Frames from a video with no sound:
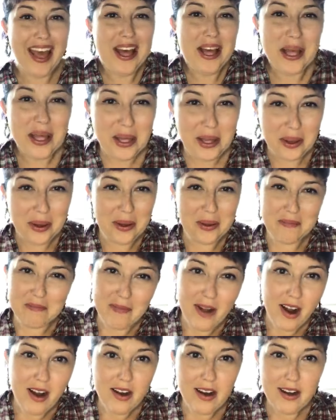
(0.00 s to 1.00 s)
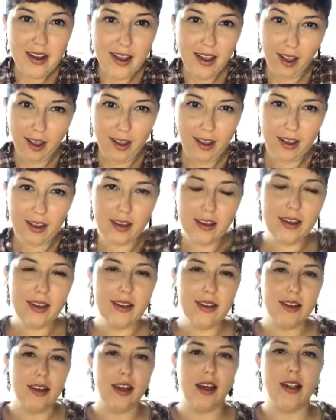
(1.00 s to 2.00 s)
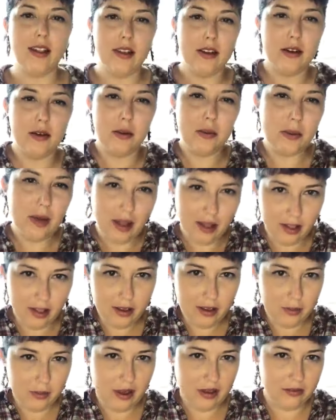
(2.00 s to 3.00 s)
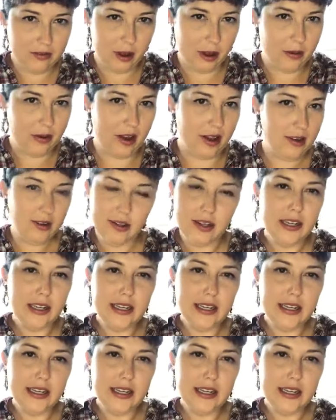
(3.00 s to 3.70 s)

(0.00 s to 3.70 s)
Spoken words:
Good morning! Hello, welcome everyone.